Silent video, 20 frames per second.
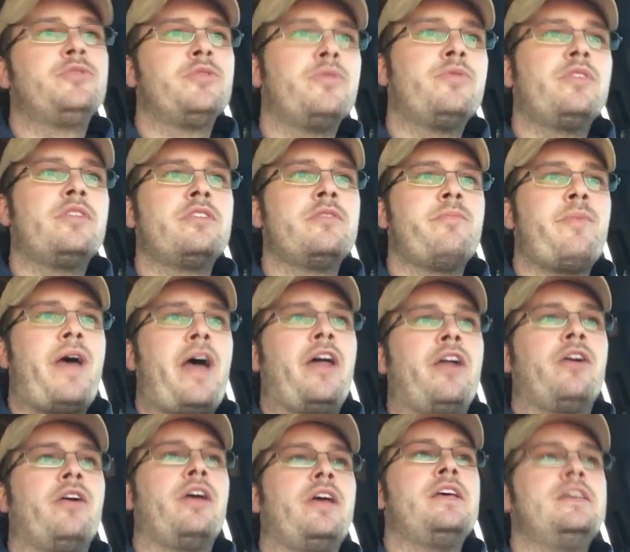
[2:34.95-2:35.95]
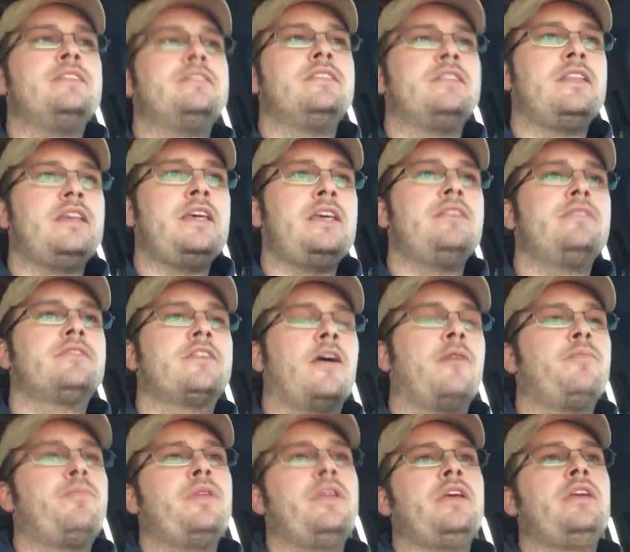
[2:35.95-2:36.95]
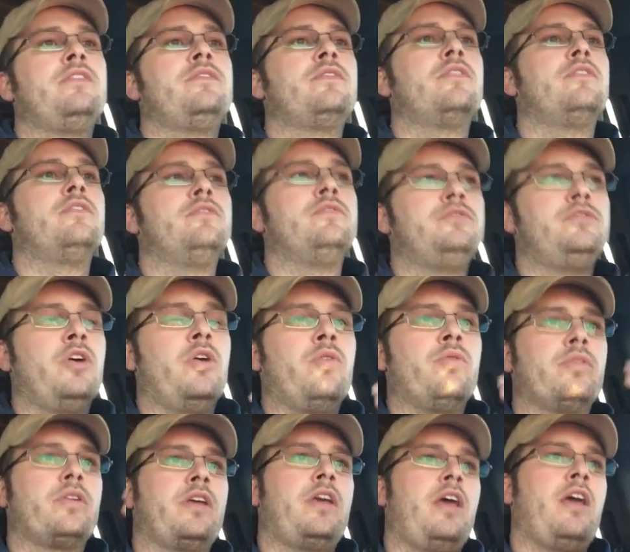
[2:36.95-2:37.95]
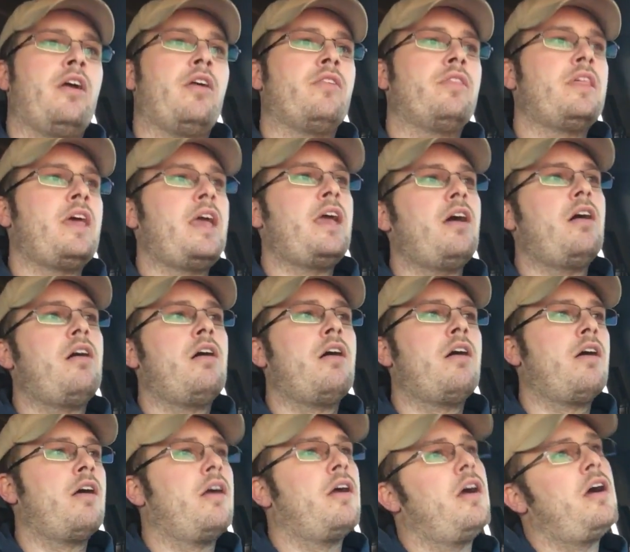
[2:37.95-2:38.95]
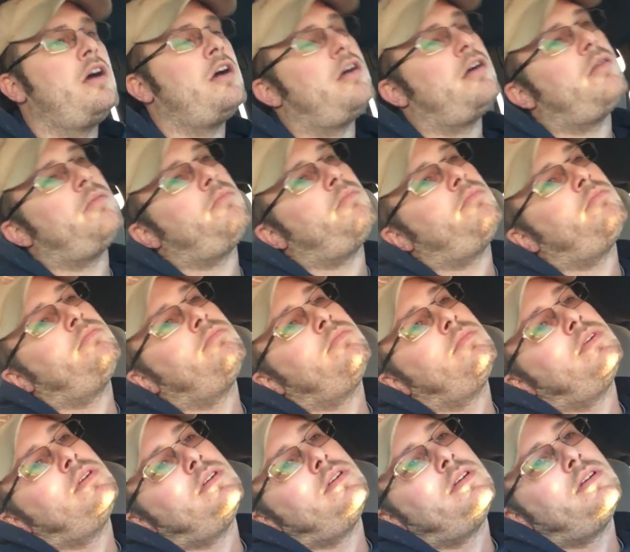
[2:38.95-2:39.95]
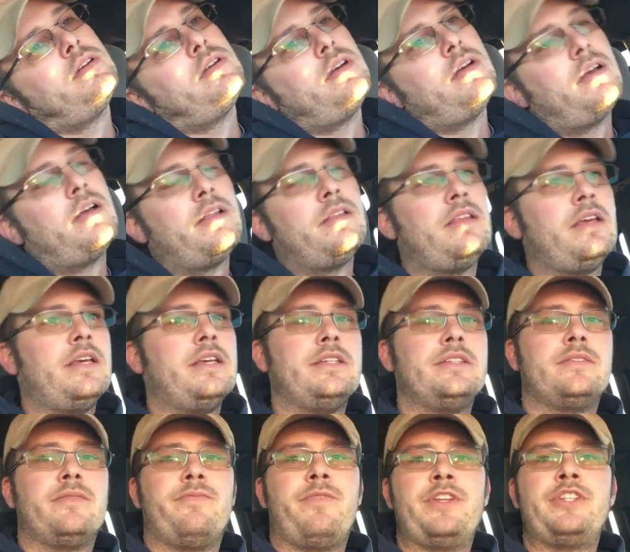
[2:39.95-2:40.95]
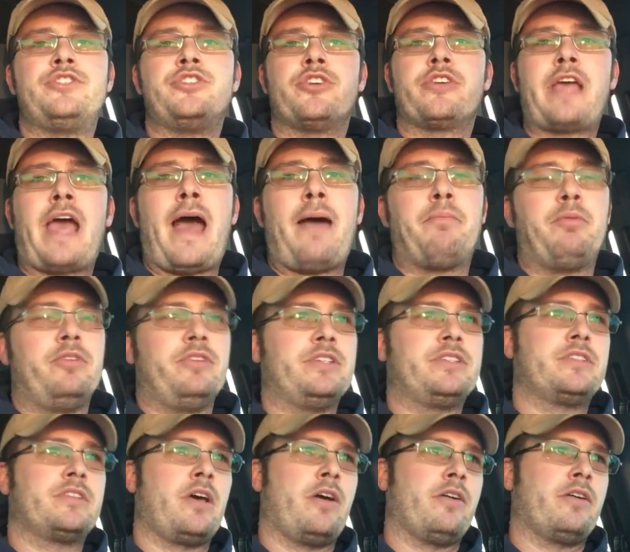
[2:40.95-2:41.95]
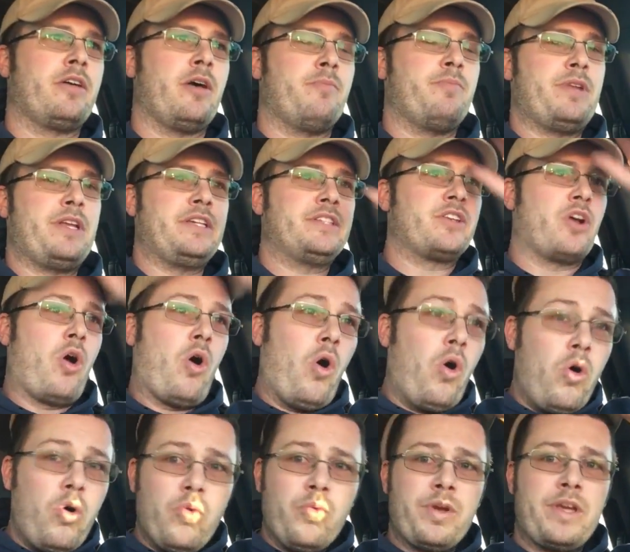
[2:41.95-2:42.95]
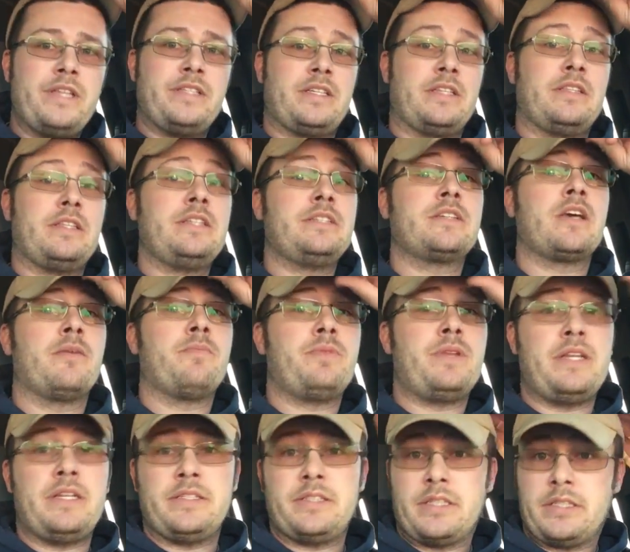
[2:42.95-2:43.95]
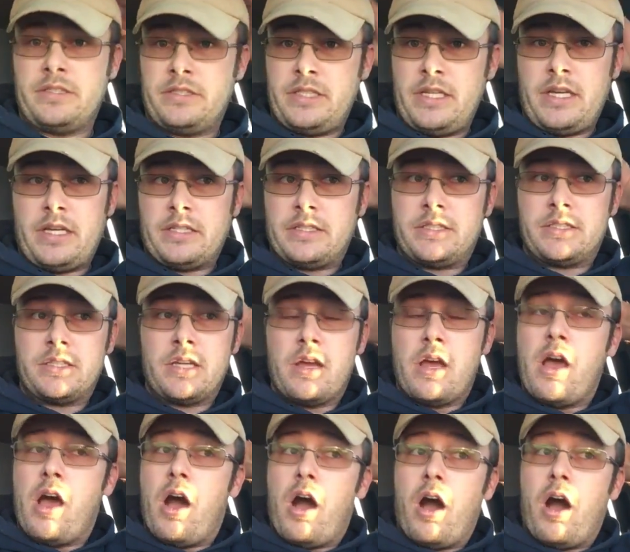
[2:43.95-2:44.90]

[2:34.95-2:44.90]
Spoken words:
truth of the matter is these companies don't care. They are these venture capitalist companies. The whole reason these companies exist